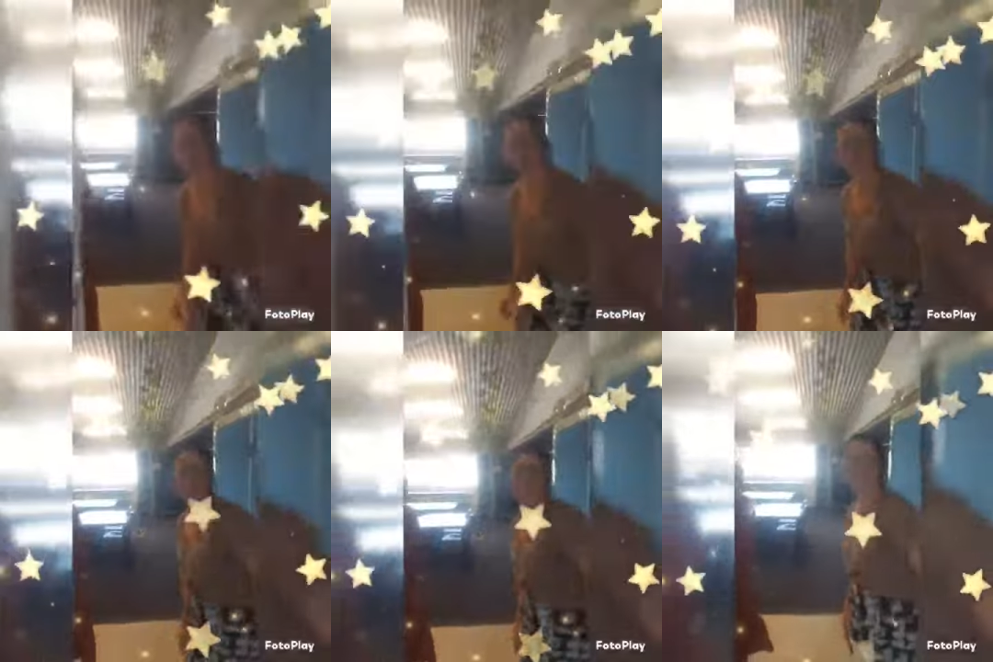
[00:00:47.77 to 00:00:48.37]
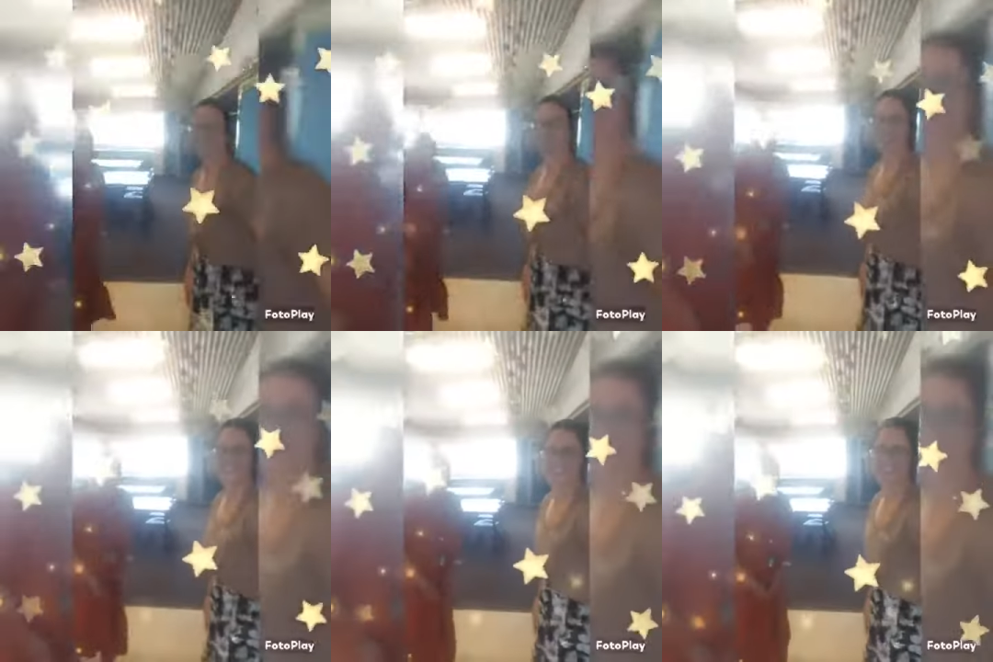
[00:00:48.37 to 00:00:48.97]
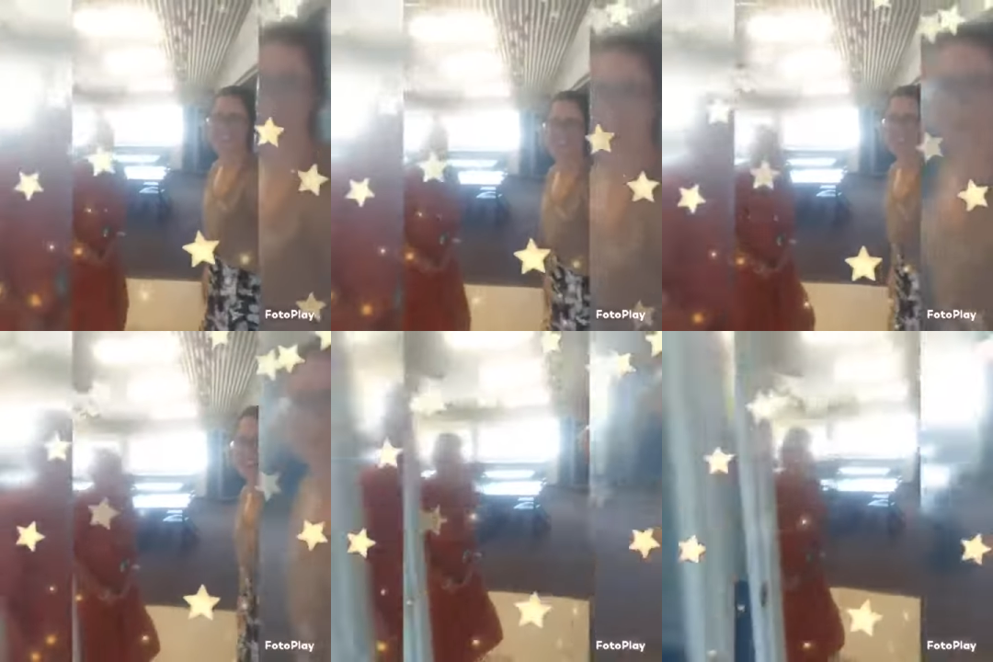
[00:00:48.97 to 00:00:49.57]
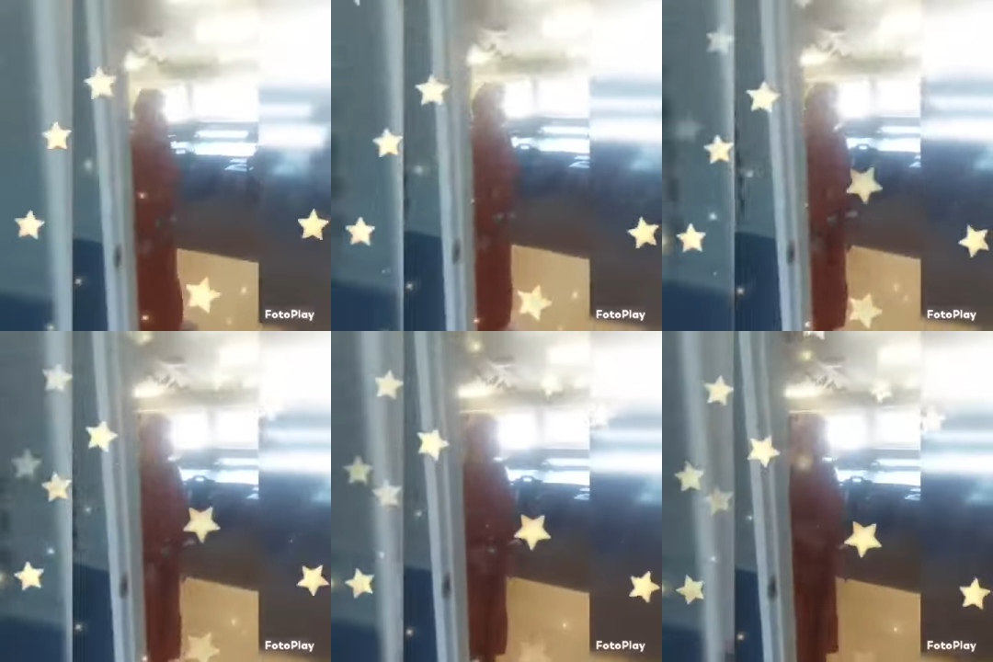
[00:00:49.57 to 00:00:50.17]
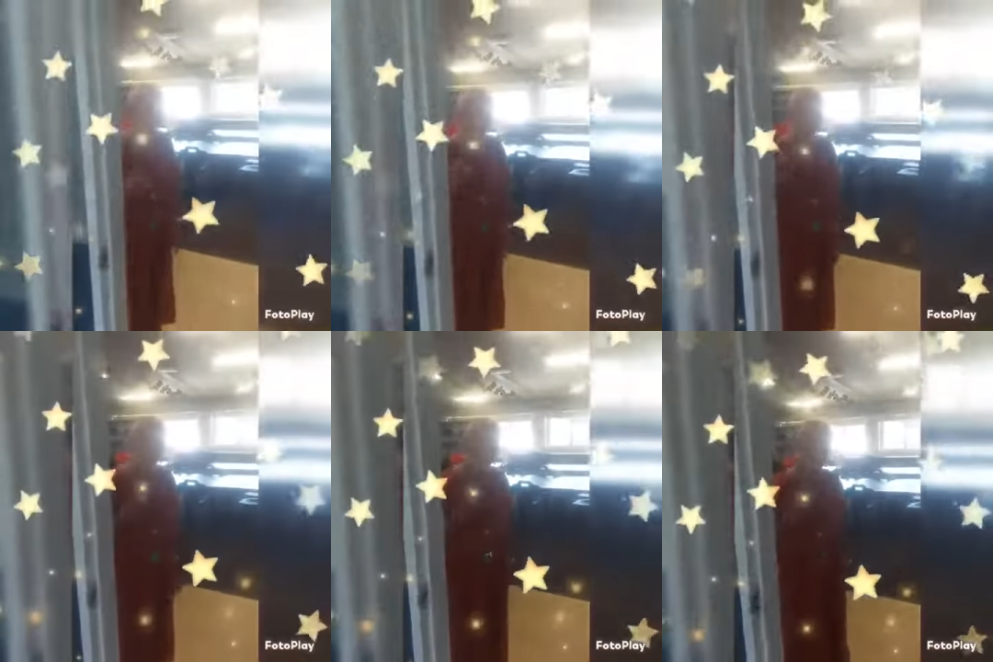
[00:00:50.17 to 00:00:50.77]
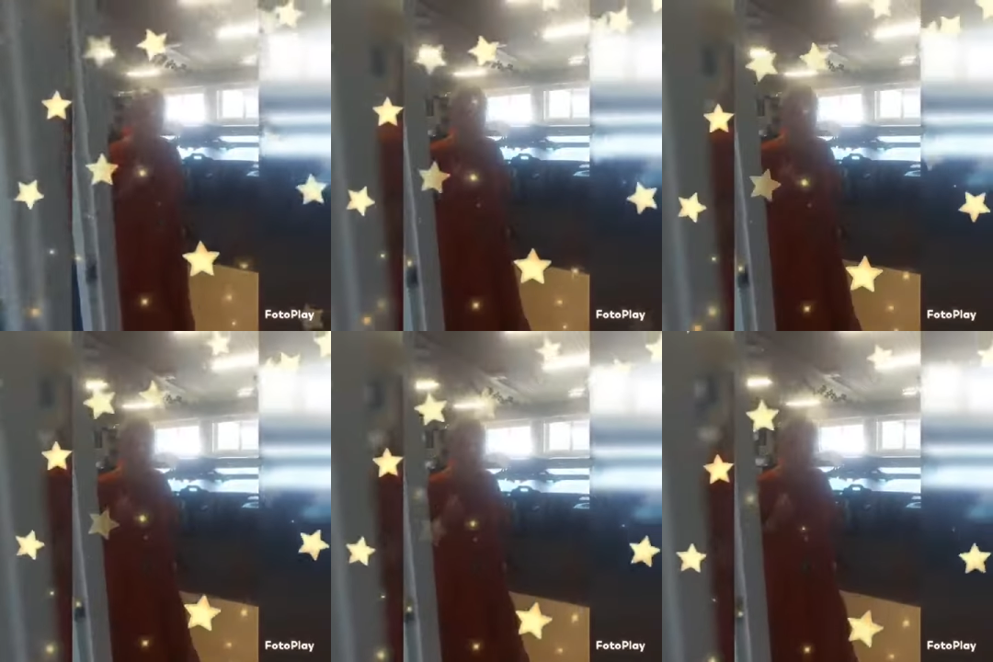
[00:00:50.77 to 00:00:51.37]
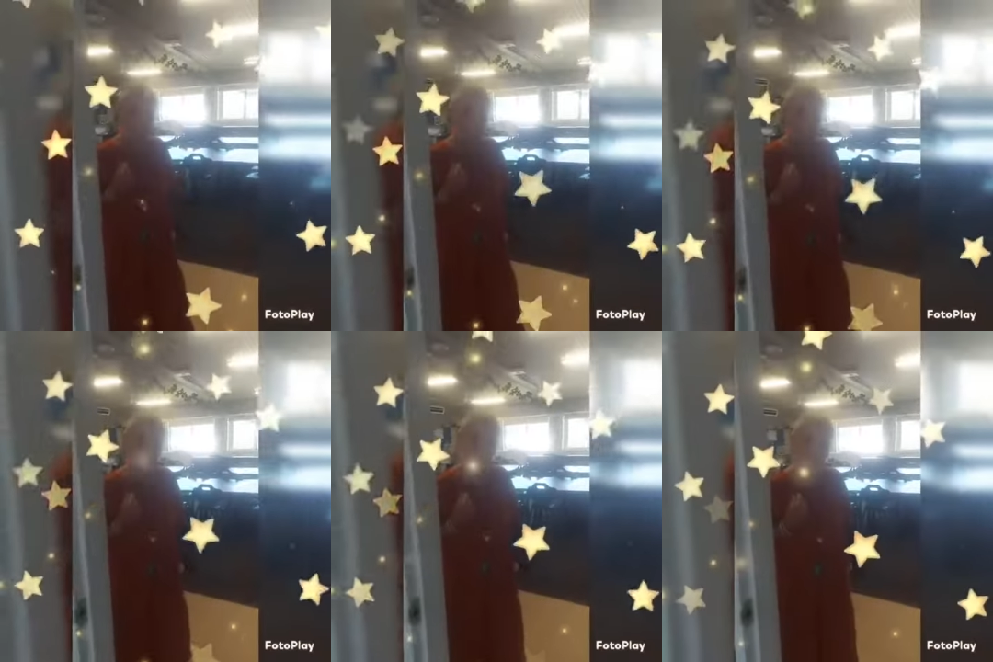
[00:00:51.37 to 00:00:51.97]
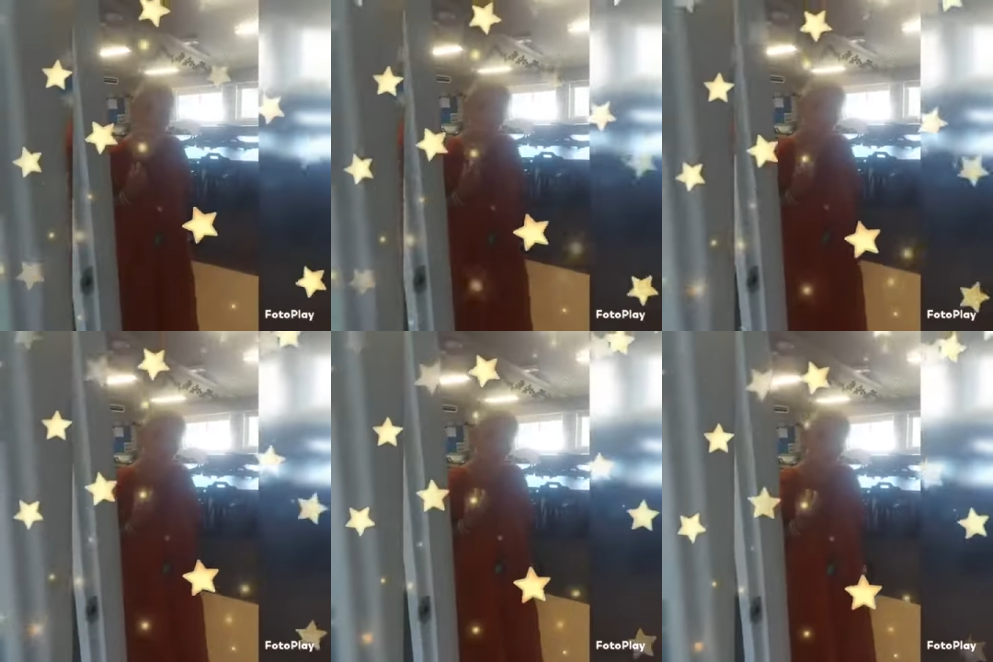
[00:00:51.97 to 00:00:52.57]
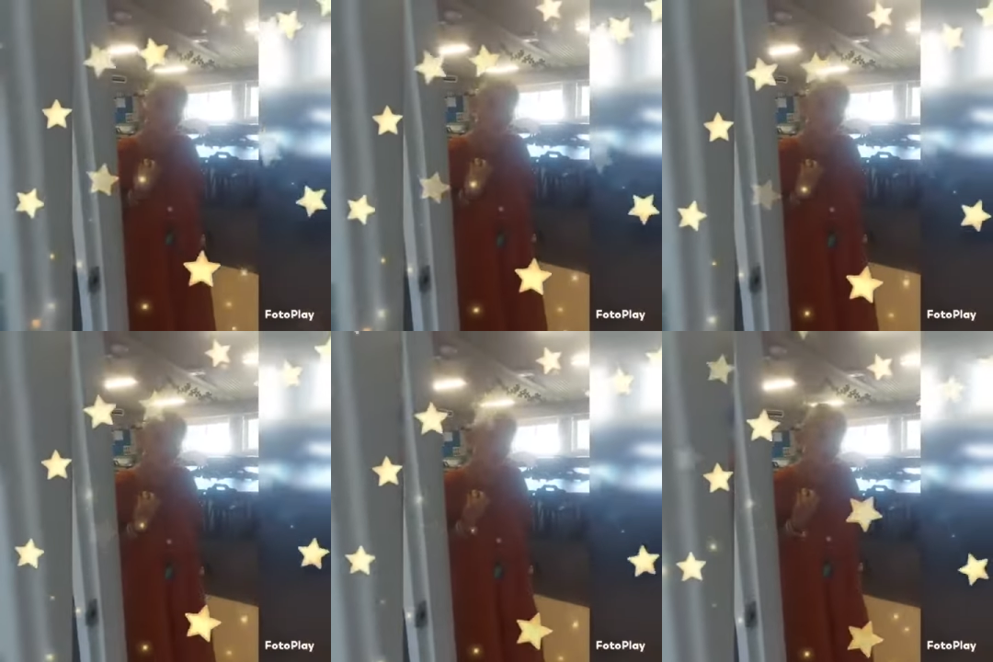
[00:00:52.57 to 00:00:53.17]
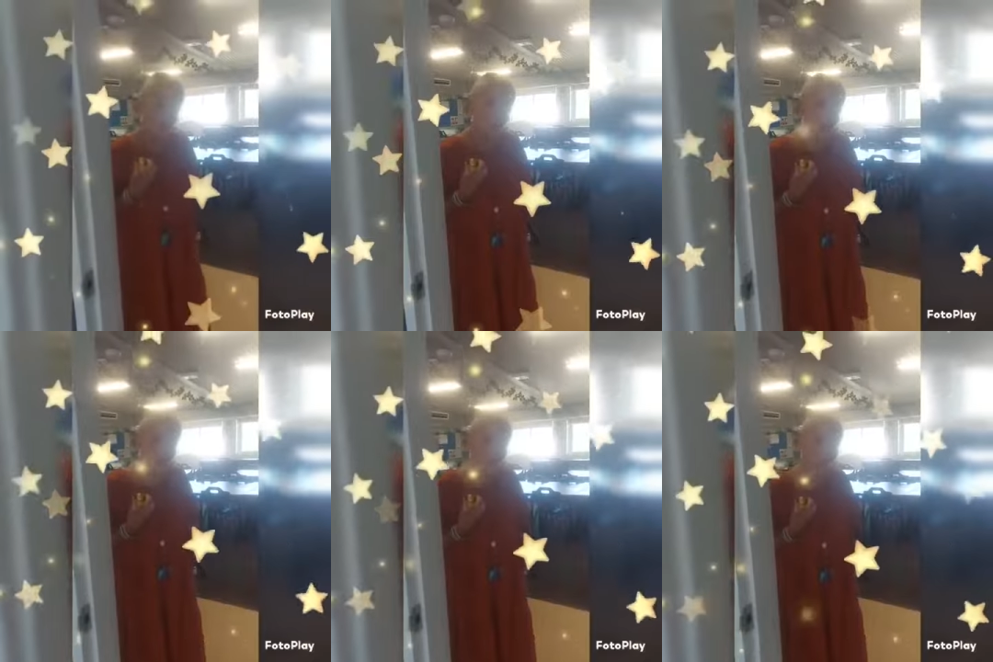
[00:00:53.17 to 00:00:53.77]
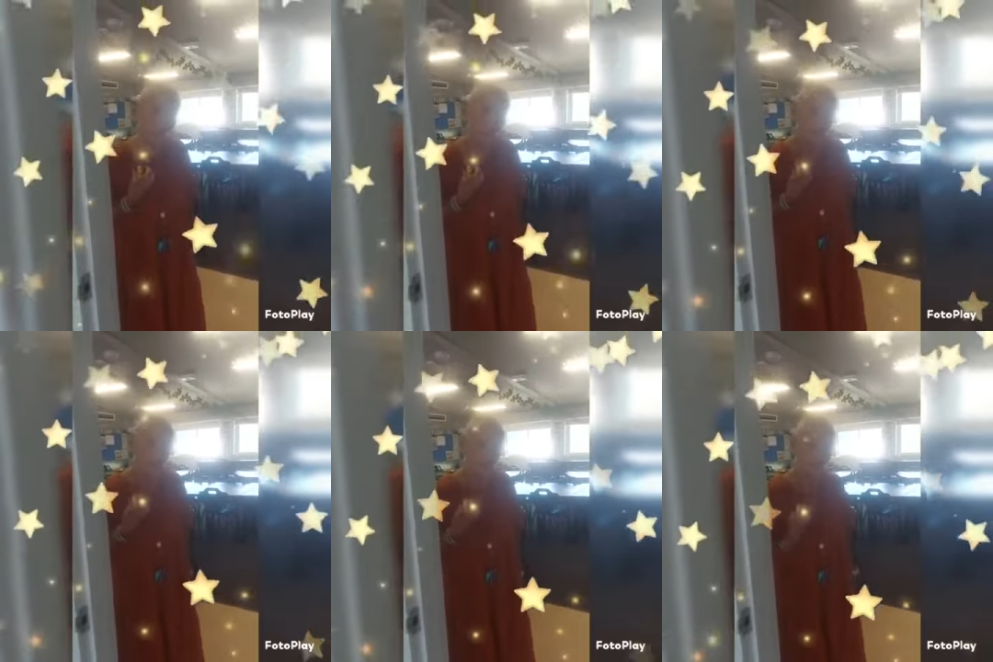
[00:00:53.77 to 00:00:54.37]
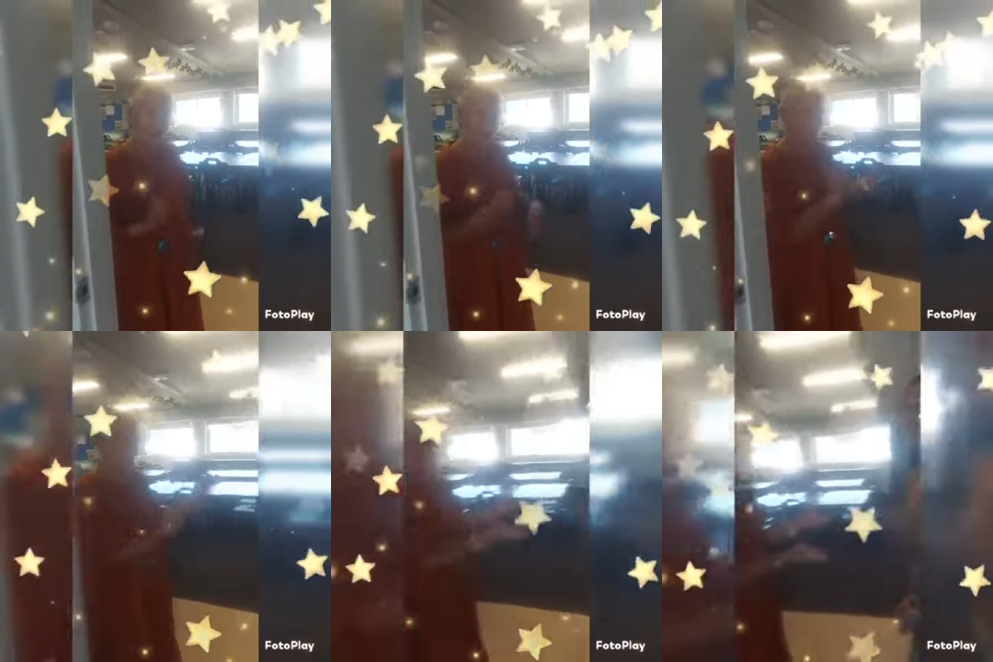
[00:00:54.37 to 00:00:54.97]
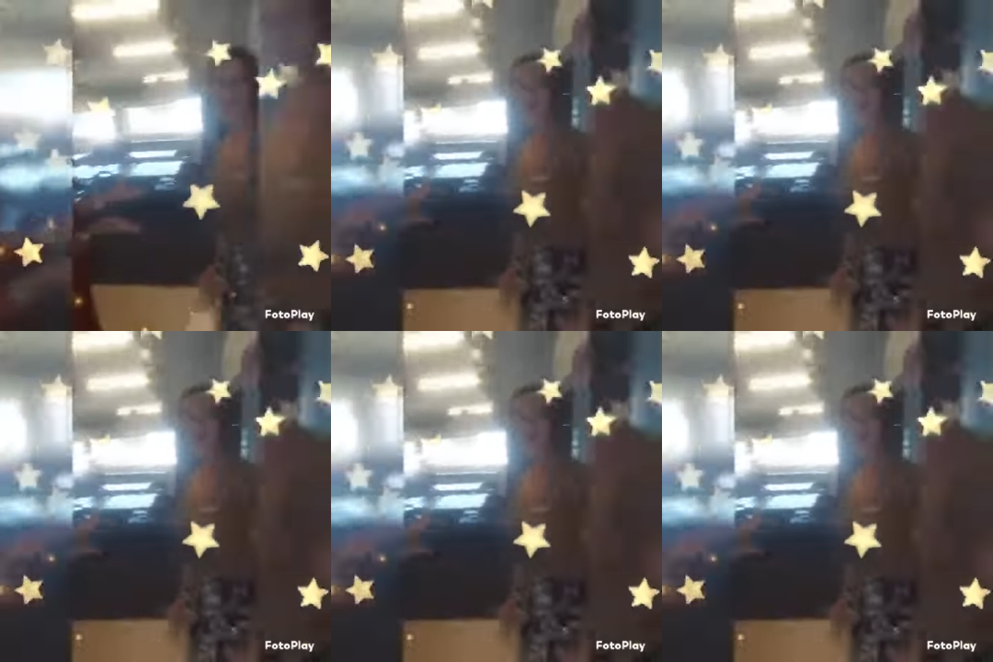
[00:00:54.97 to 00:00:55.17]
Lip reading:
Nobody's mouth can be seen.